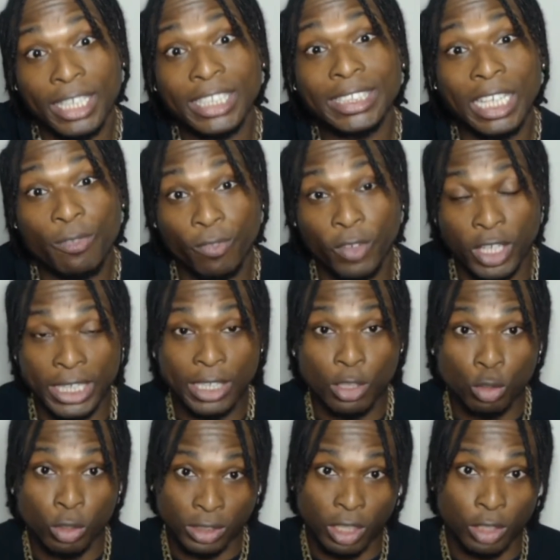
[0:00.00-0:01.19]
Let's say 30. The
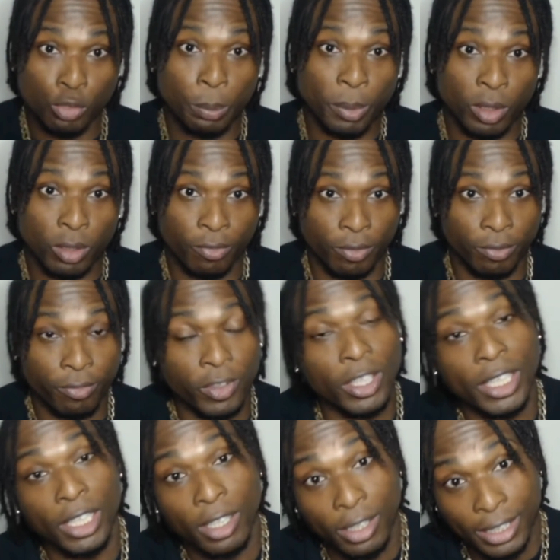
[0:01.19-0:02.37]
looks start dropping off from
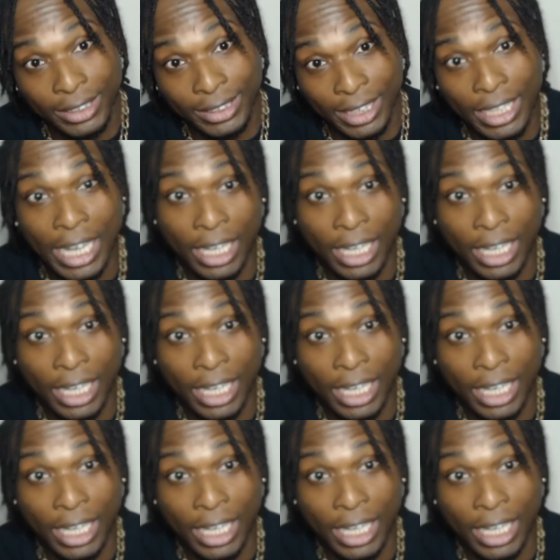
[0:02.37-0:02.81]
30. Let's say that.